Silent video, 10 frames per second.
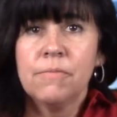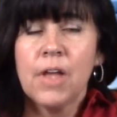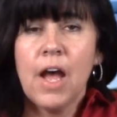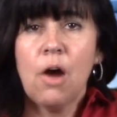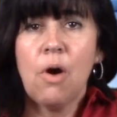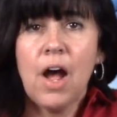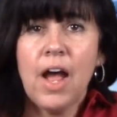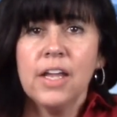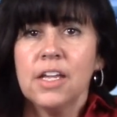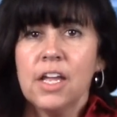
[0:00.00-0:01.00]
How
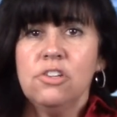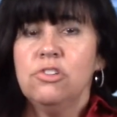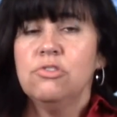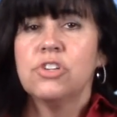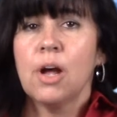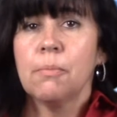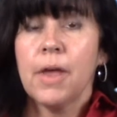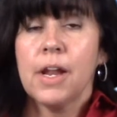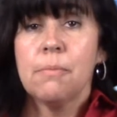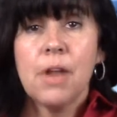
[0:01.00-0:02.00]
high can you jump?
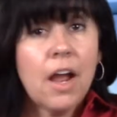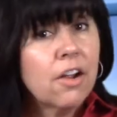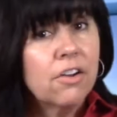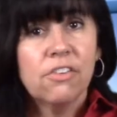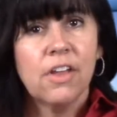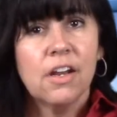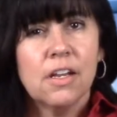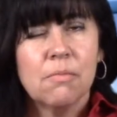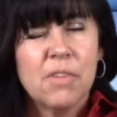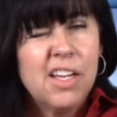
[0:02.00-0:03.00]
And I'm not going to say to
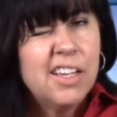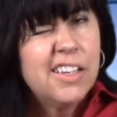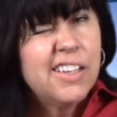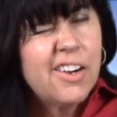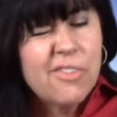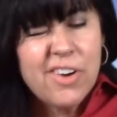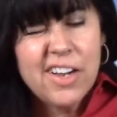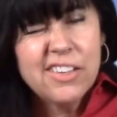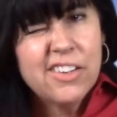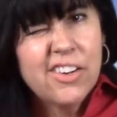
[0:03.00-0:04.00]
him, you know
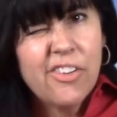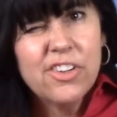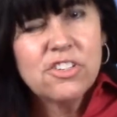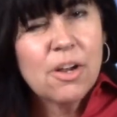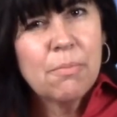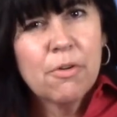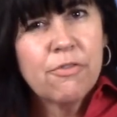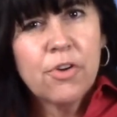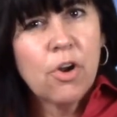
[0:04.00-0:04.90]
what, you can only jump a foot.